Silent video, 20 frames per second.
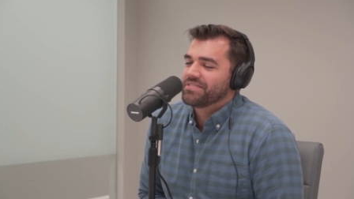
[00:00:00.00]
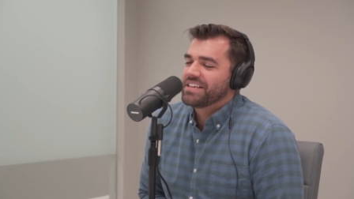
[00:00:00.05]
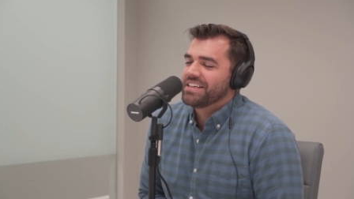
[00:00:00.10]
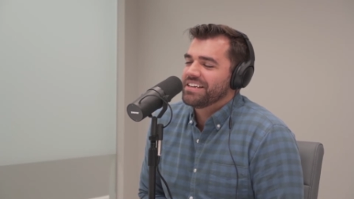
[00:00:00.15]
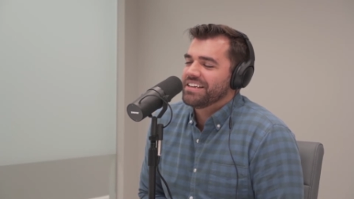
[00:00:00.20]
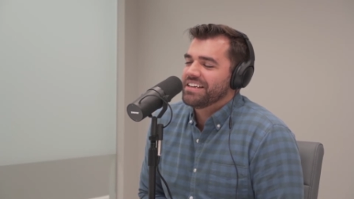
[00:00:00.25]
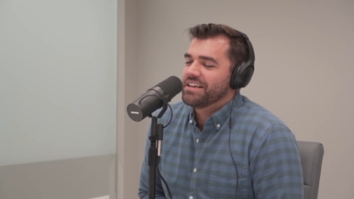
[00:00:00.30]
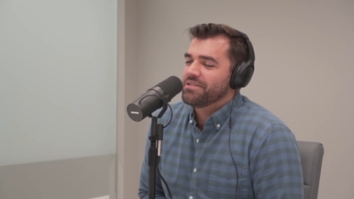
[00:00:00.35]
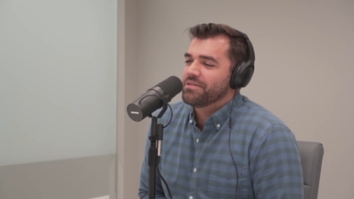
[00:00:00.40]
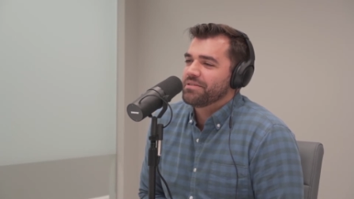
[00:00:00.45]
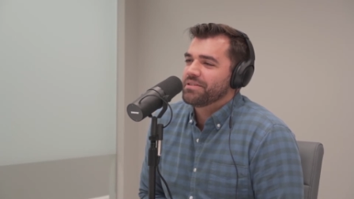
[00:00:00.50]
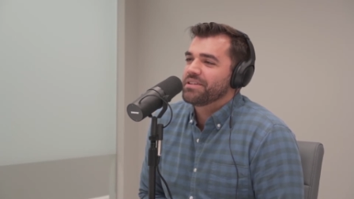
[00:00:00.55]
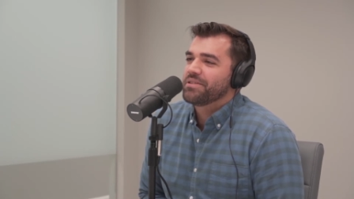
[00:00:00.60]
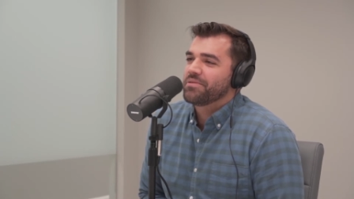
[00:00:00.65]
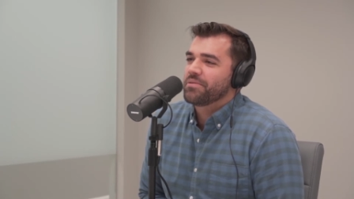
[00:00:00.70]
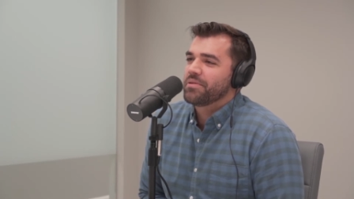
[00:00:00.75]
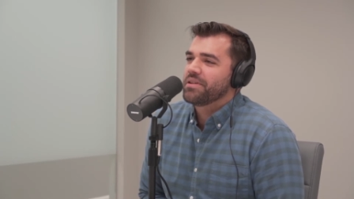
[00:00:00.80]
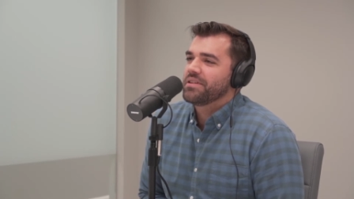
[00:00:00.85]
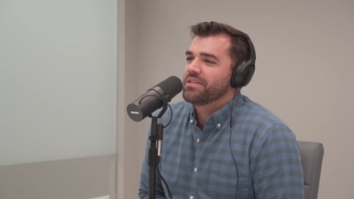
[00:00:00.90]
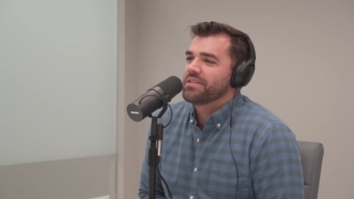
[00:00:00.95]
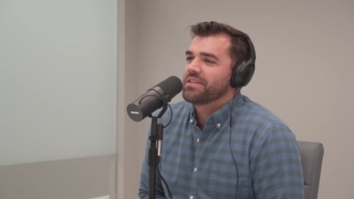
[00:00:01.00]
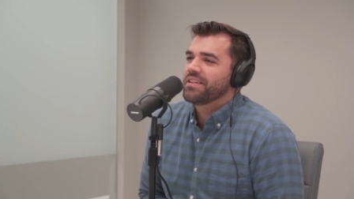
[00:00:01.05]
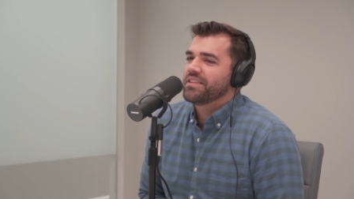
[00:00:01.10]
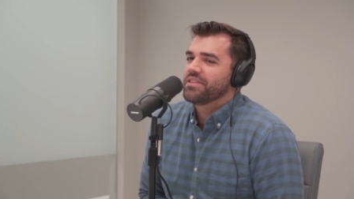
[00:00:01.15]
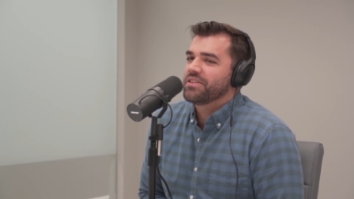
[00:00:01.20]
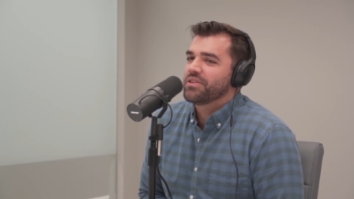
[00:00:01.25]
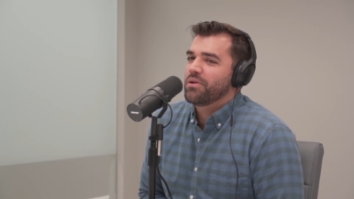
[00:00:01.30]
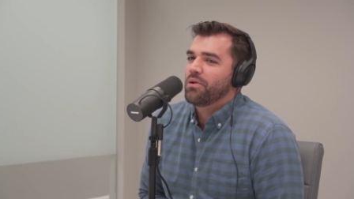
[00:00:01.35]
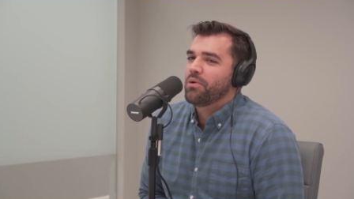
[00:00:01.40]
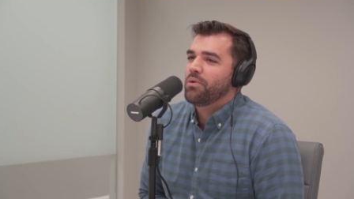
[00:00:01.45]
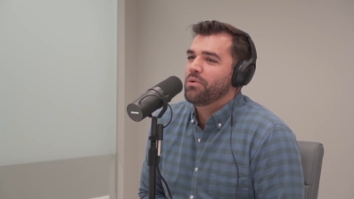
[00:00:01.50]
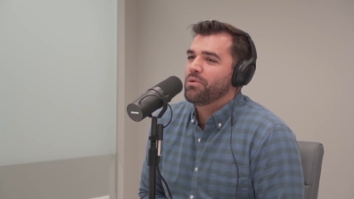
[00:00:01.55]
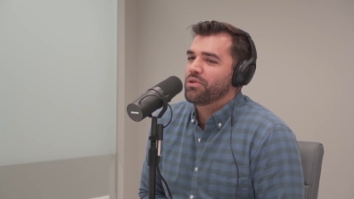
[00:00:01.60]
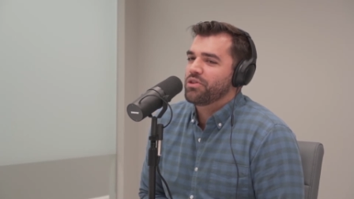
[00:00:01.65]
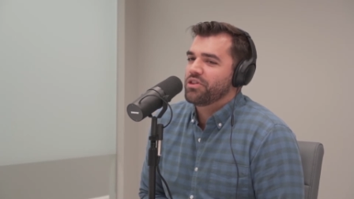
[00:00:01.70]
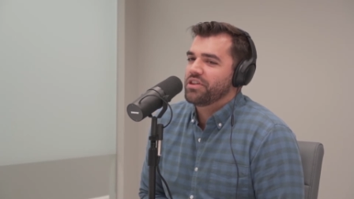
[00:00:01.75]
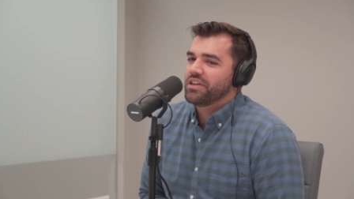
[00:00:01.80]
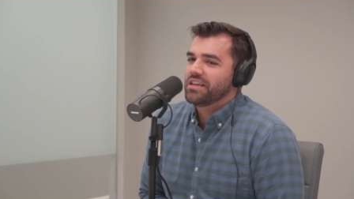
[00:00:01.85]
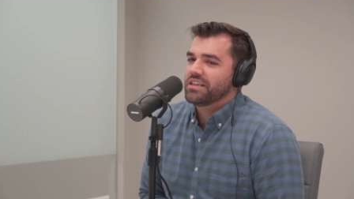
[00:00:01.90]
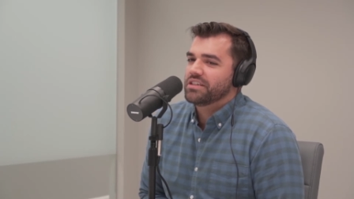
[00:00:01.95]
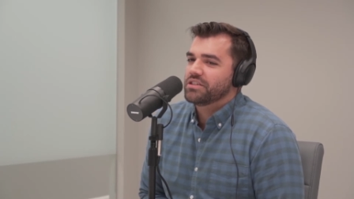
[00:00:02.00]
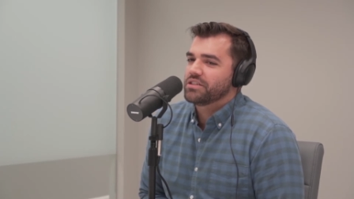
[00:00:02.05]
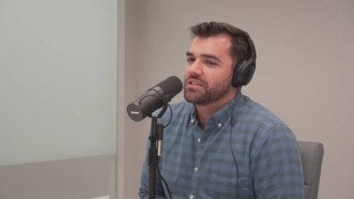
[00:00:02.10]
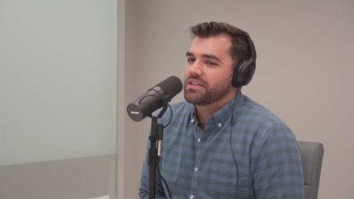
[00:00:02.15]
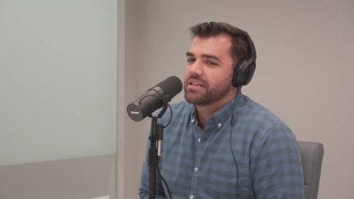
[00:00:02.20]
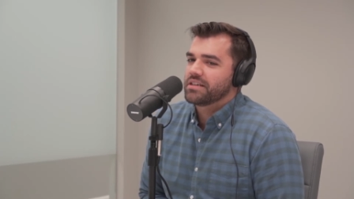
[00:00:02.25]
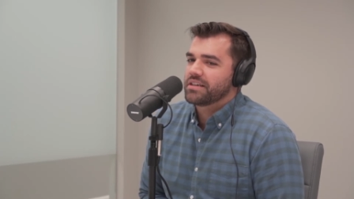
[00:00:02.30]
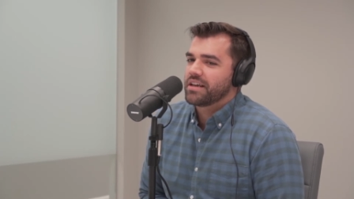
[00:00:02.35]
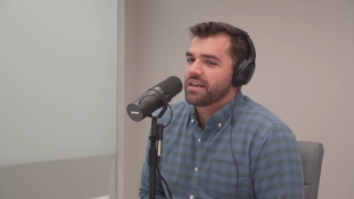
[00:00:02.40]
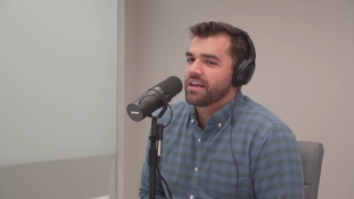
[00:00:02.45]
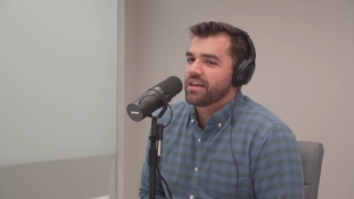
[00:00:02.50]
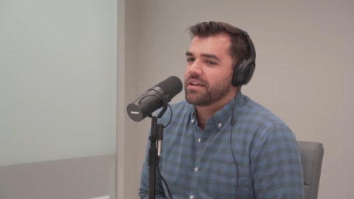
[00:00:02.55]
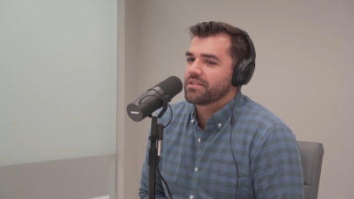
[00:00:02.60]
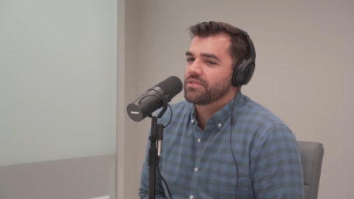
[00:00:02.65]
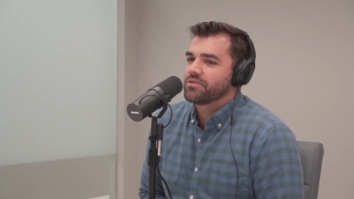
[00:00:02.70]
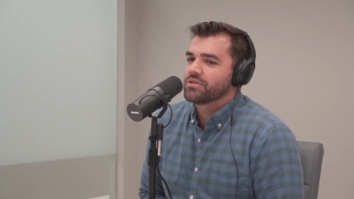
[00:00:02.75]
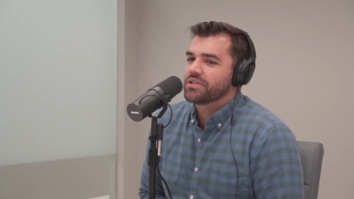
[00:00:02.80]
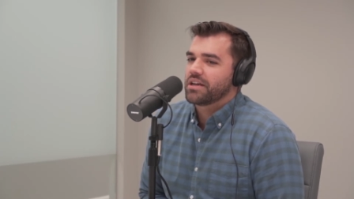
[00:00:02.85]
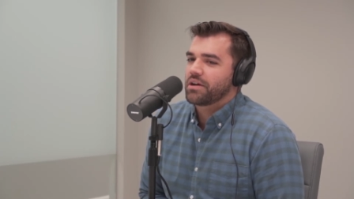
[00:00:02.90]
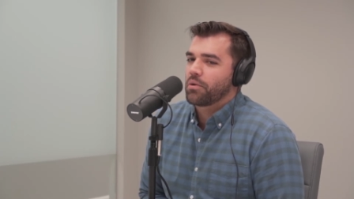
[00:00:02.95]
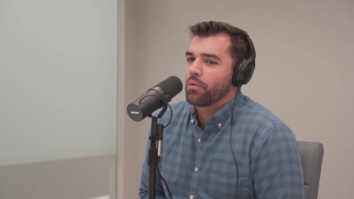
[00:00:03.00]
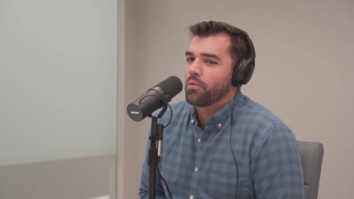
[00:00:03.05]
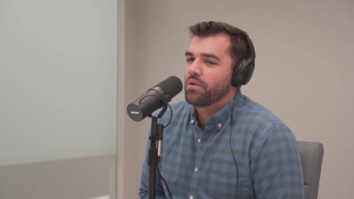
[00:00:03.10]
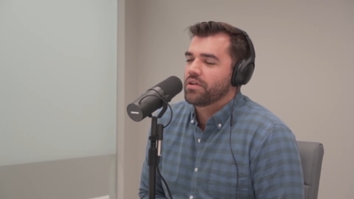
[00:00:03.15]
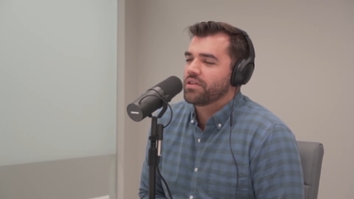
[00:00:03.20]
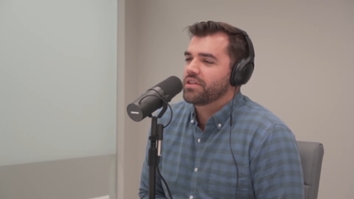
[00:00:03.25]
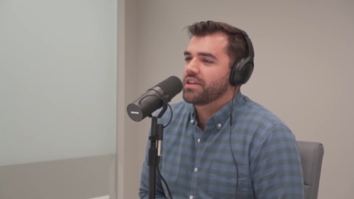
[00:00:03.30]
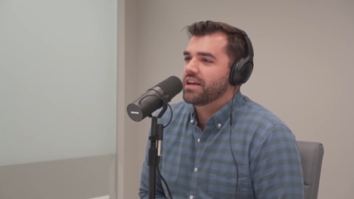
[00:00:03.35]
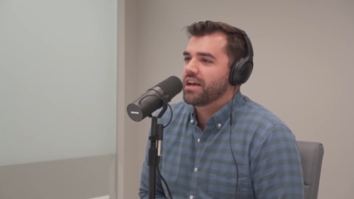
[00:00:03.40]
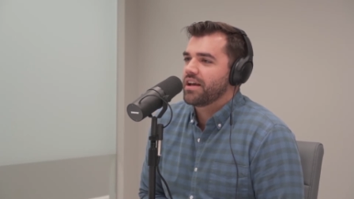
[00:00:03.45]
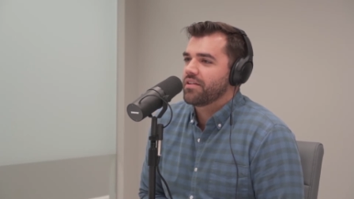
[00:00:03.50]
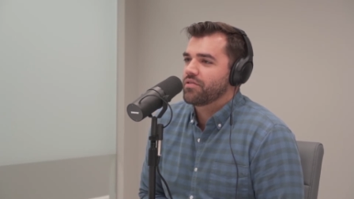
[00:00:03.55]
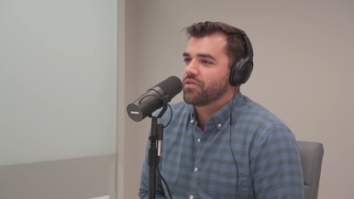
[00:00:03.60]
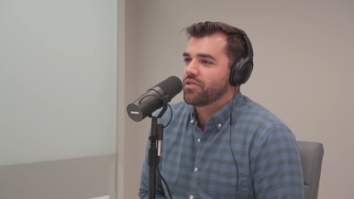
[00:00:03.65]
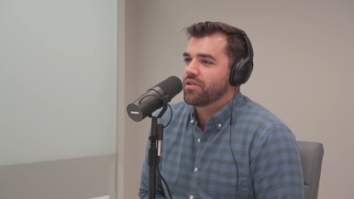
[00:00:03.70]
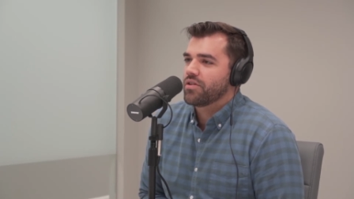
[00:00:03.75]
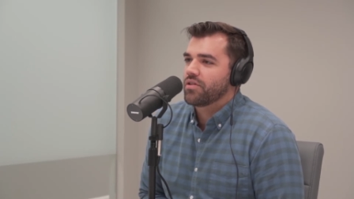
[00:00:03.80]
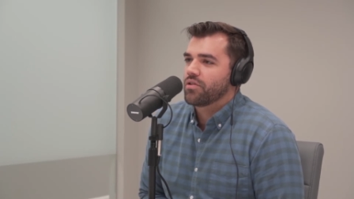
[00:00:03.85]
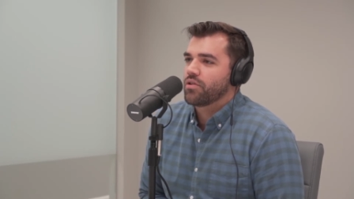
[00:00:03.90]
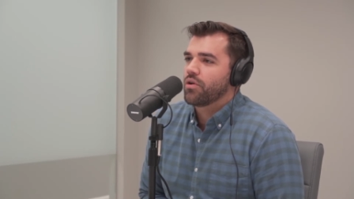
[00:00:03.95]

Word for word: the whole thing just, it was like one thing after another.